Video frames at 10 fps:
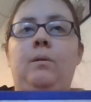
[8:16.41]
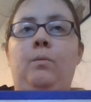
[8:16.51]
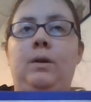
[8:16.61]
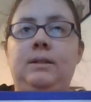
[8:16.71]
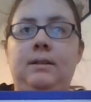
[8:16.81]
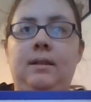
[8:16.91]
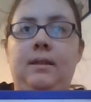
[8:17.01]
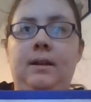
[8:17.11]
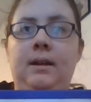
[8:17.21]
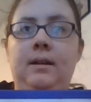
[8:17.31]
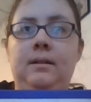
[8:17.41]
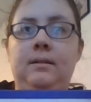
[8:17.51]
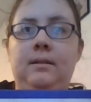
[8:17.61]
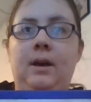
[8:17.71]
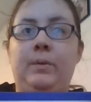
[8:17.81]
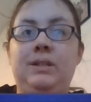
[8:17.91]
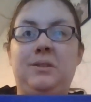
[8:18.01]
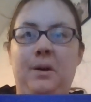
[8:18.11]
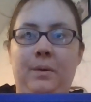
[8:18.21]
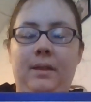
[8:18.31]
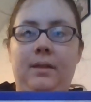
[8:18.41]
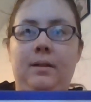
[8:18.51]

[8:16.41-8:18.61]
What's the thing that we start with